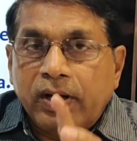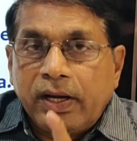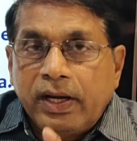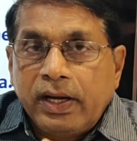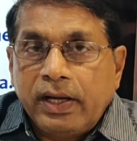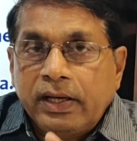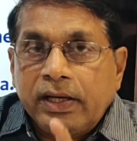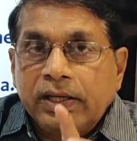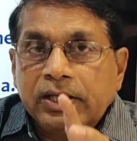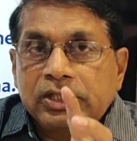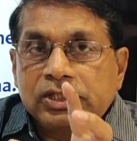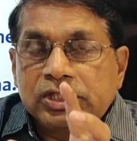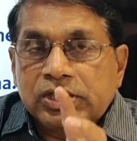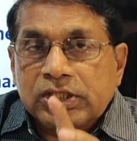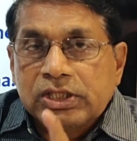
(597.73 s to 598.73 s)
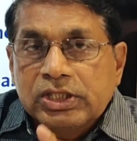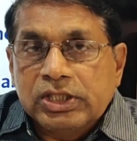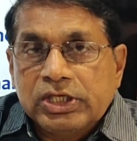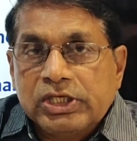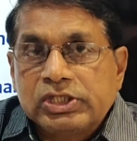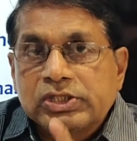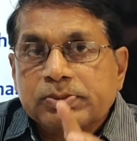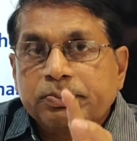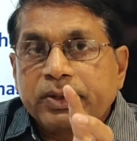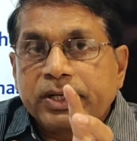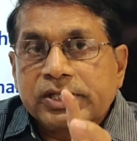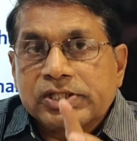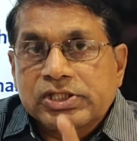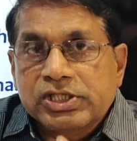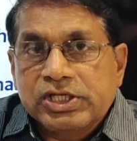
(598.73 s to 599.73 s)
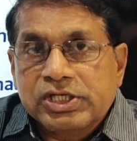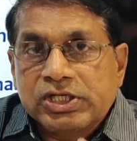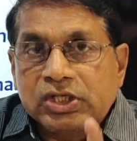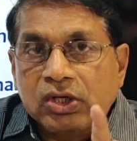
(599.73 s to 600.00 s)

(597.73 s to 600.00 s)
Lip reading: antigen is present